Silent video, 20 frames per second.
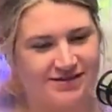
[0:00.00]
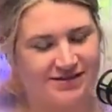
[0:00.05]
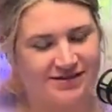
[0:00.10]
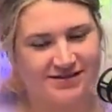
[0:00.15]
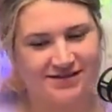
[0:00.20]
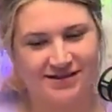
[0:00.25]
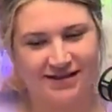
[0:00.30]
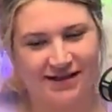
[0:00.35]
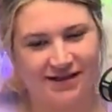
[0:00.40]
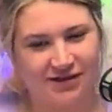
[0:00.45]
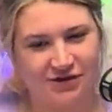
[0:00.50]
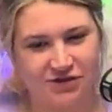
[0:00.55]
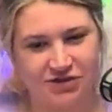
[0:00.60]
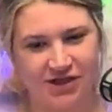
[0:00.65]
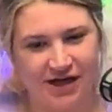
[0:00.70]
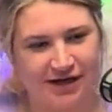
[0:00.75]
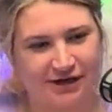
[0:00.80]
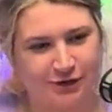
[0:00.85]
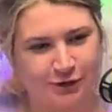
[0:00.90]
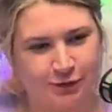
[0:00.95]
Is the inner
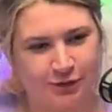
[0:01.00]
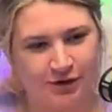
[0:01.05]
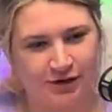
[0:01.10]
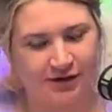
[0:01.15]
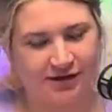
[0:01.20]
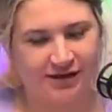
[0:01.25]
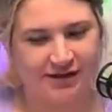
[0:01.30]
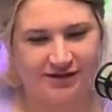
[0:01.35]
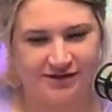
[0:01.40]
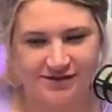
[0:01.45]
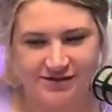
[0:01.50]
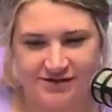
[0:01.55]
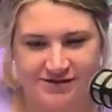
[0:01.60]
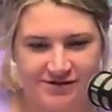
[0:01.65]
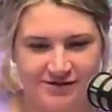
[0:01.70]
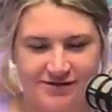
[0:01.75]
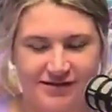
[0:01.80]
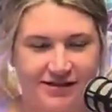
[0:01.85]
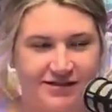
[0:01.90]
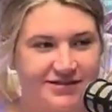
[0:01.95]
child work is
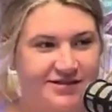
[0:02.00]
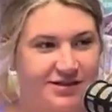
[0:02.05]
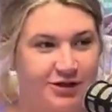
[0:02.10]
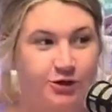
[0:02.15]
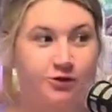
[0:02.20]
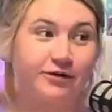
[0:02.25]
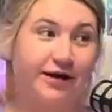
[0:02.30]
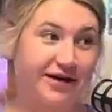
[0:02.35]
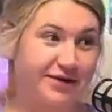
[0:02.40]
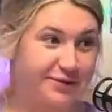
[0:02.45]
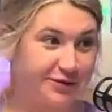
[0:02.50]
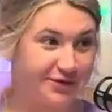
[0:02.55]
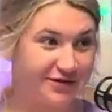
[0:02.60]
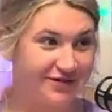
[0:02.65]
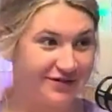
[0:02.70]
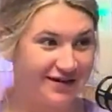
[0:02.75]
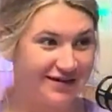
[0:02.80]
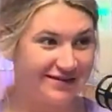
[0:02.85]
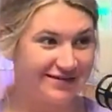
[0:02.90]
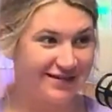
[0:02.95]

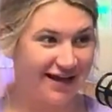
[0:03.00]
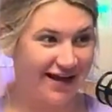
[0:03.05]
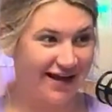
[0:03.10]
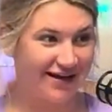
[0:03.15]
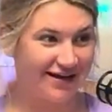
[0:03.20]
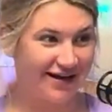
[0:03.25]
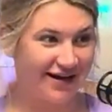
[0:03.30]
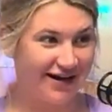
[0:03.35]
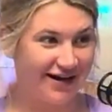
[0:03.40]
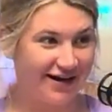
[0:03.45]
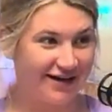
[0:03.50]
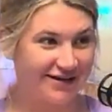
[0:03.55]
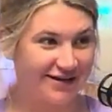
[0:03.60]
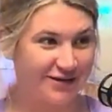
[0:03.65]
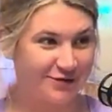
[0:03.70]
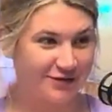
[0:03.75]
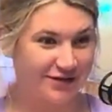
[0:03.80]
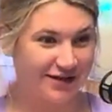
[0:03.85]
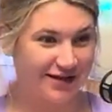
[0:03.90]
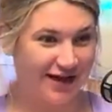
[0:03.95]
incredible, and that
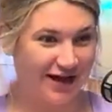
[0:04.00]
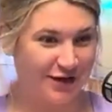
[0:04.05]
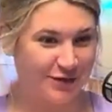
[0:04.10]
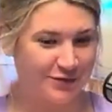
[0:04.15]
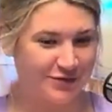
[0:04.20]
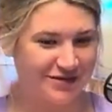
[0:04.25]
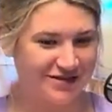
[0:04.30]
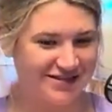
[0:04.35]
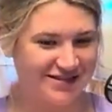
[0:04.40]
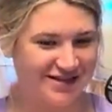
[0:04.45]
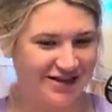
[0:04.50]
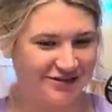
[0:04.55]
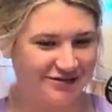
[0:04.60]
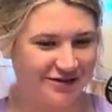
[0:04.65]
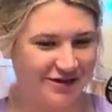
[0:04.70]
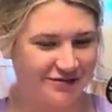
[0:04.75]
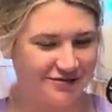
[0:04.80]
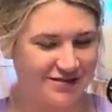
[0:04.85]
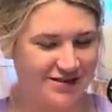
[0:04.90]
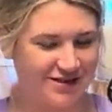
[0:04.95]
can really help with the
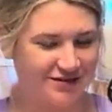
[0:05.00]
self-love and